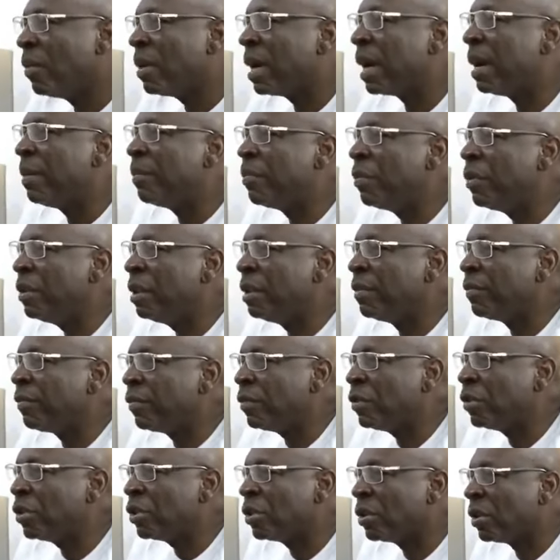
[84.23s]
we can build a
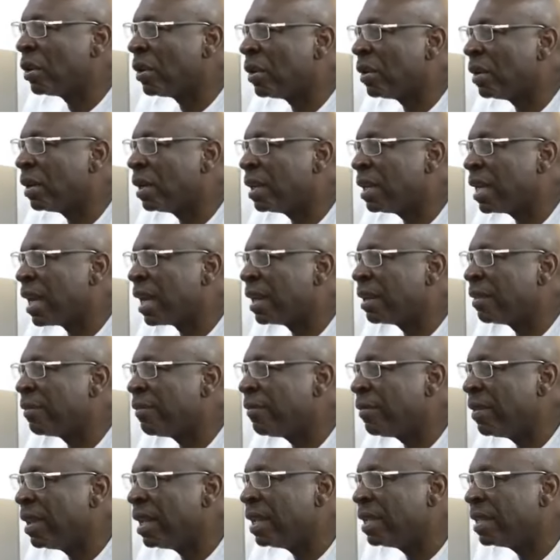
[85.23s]
future that
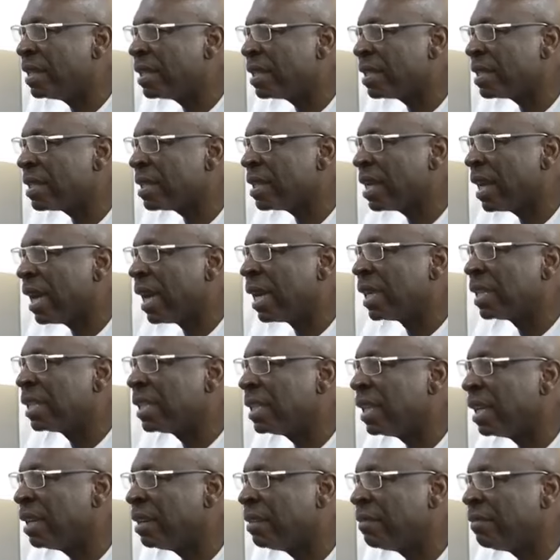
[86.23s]
reflects our
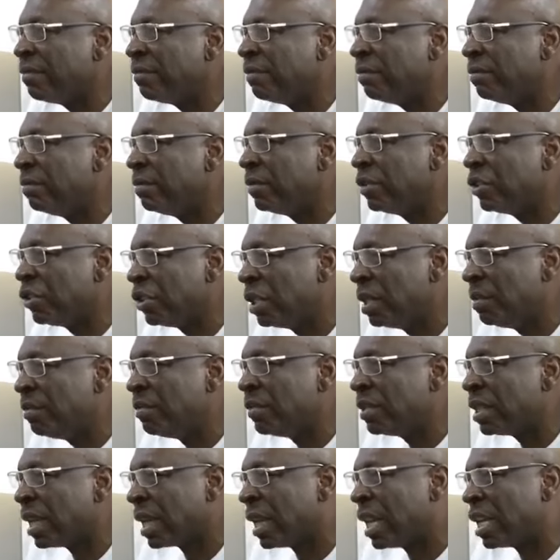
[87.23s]
shared
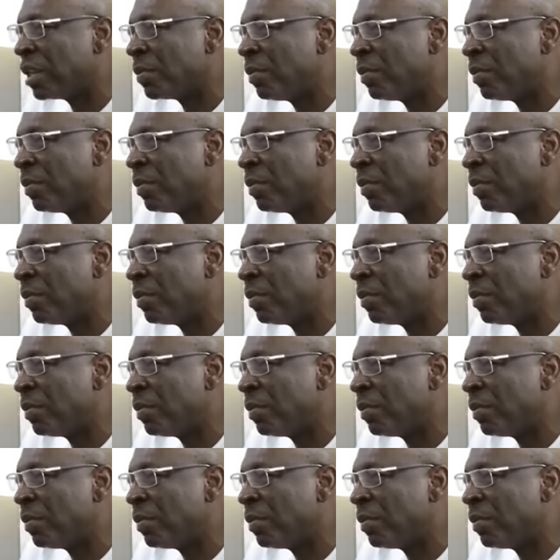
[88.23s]
dreams and